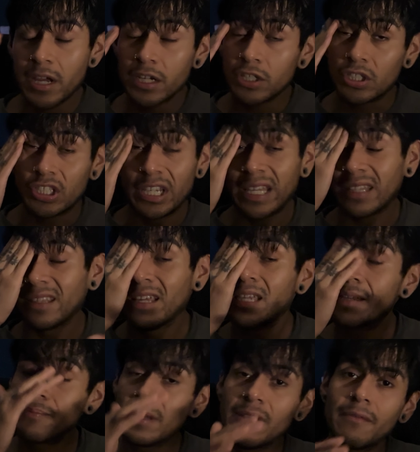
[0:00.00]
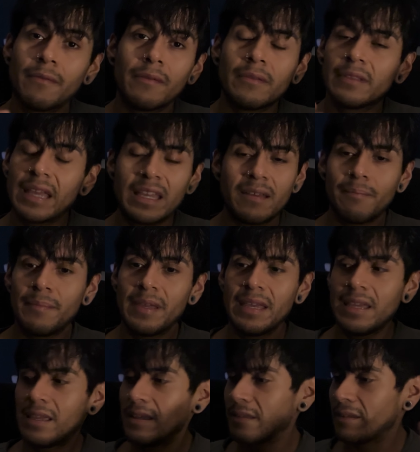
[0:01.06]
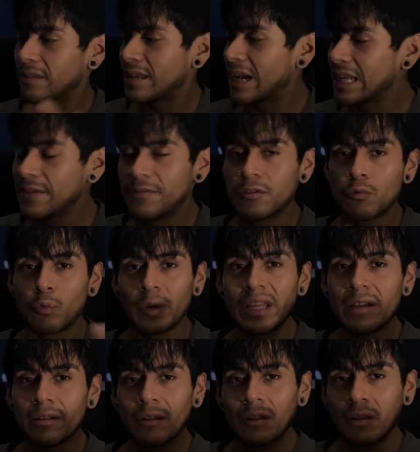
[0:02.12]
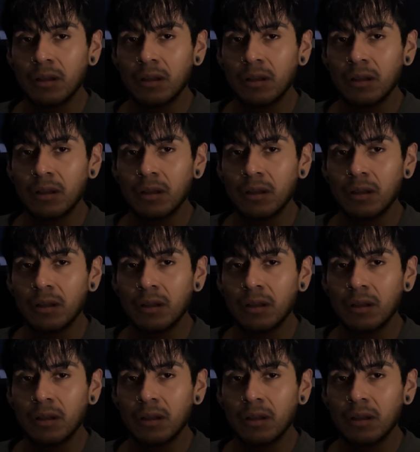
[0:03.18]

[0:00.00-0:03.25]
Shit, they can be not even real.